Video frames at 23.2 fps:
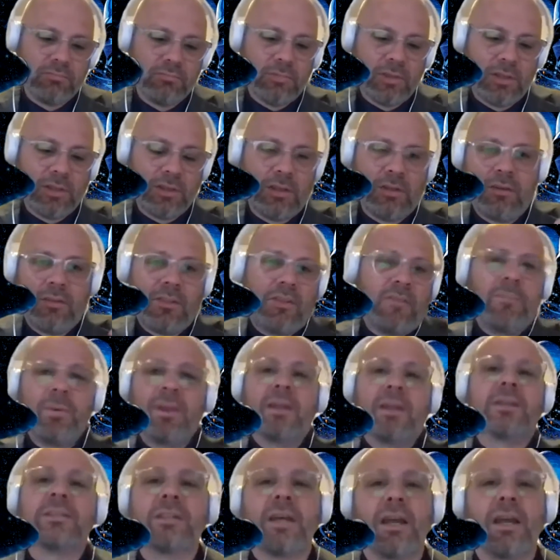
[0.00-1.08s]
they've been
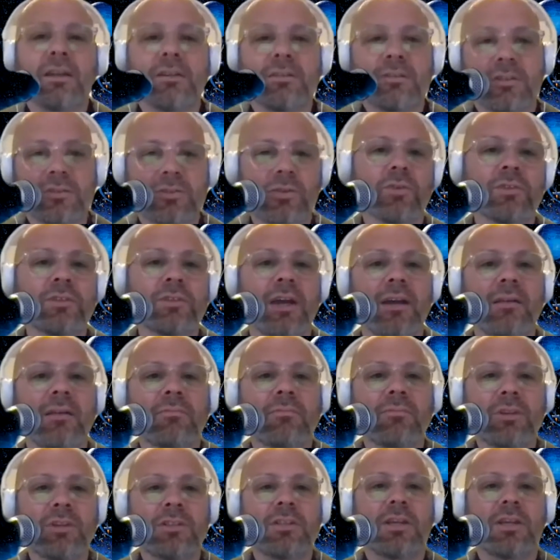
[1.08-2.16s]
inside us this whole time.
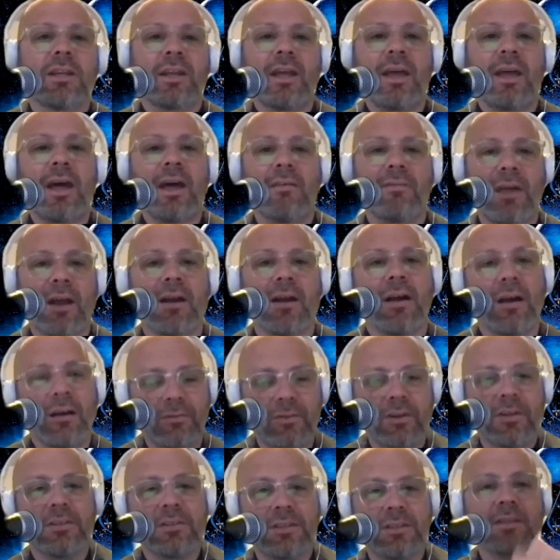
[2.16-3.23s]
We just had to have that
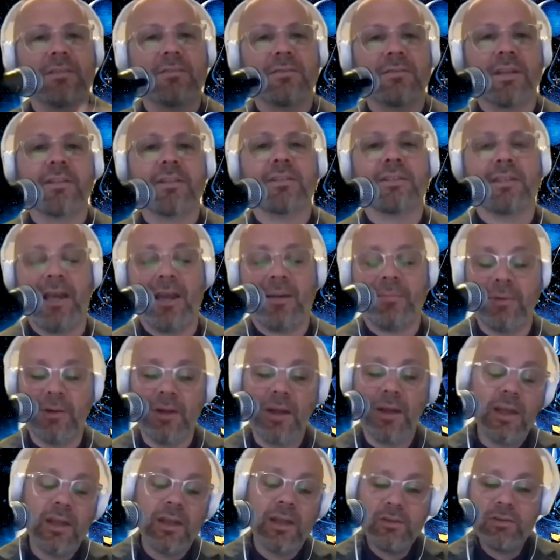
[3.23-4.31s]
confidence, that slap. And
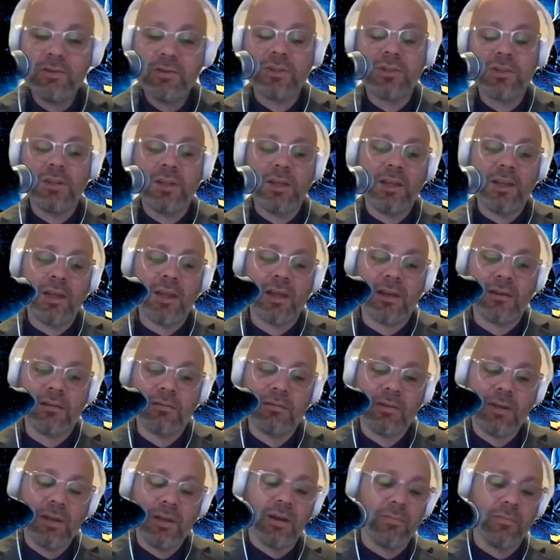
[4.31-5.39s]
usually
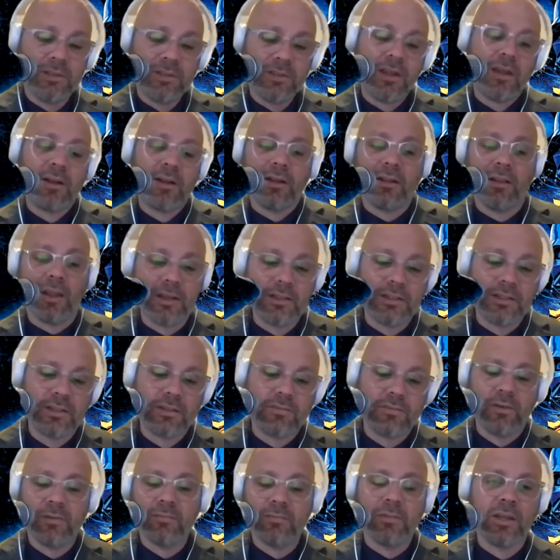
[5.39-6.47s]
in a Masonic lodge, it's
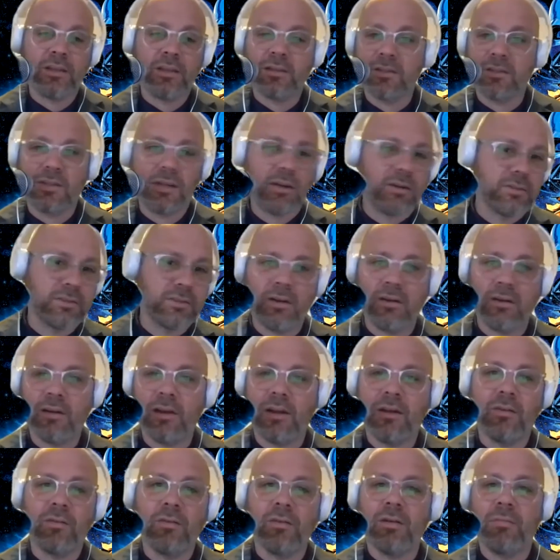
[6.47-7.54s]
from like the
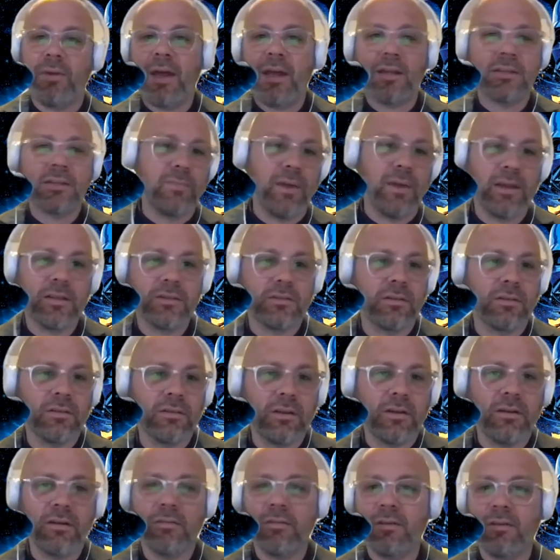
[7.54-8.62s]
secretary or a past master.
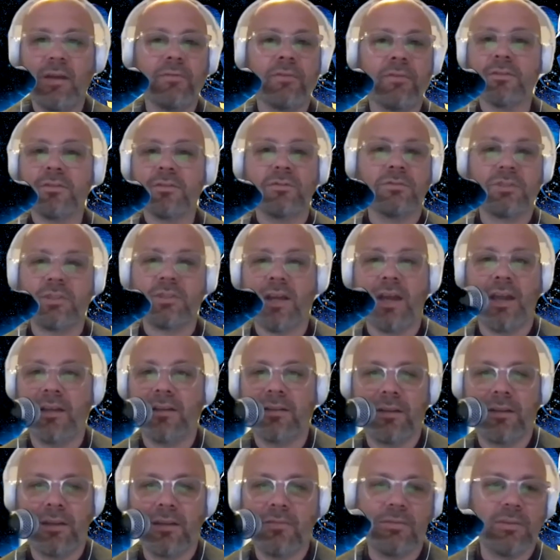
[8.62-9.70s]
They're never too shy
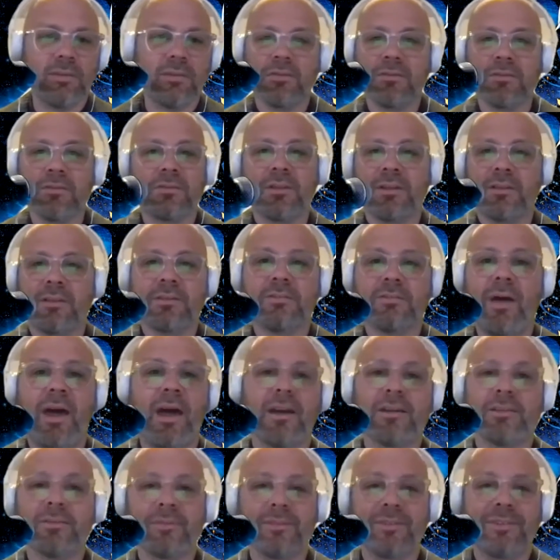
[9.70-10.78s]
to give you those
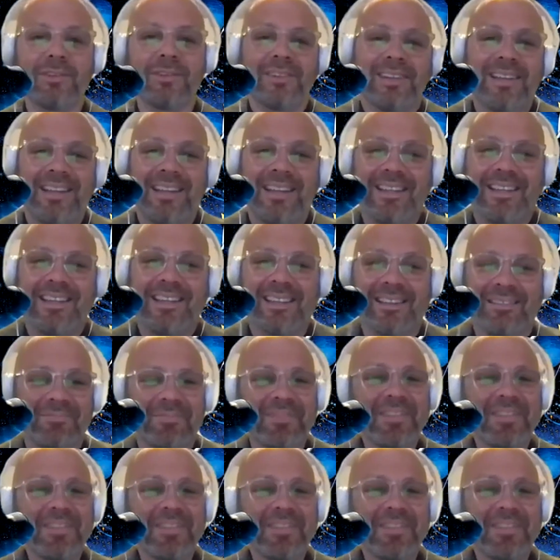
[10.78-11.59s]
smacks when you need them.